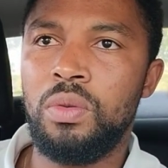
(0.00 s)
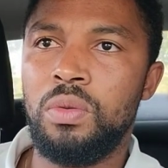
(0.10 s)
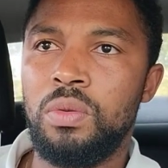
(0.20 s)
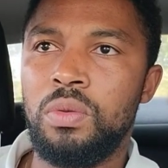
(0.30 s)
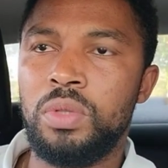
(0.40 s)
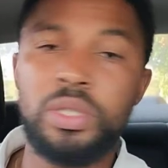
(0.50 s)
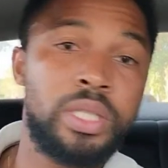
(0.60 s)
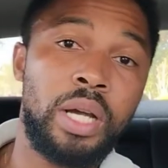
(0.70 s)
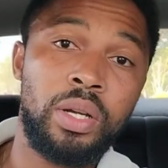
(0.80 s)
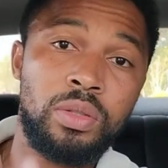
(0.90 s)
uh,
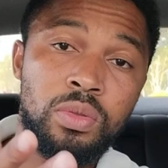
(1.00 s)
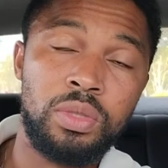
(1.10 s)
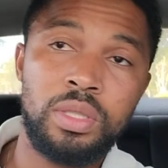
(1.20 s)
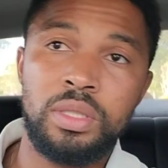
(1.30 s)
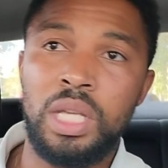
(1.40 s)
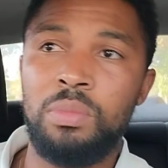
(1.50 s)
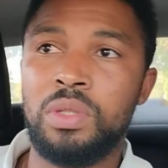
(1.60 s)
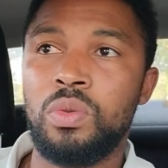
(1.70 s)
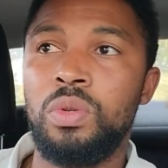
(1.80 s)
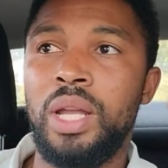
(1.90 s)
shout out to his name
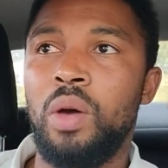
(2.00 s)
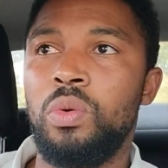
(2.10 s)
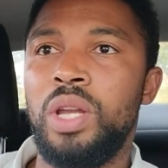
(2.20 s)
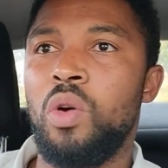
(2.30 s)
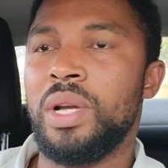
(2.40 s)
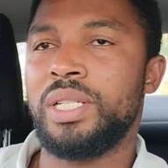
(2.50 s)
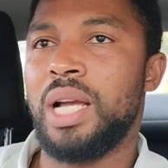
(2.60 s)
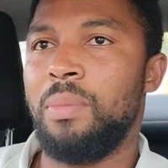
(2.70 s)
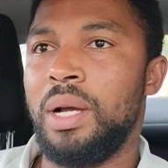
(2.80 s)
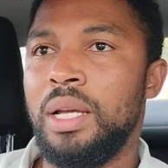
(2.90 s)
is Uneo Uneo
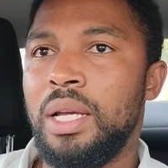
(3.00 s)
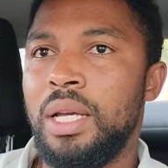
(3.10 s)
Mashaba.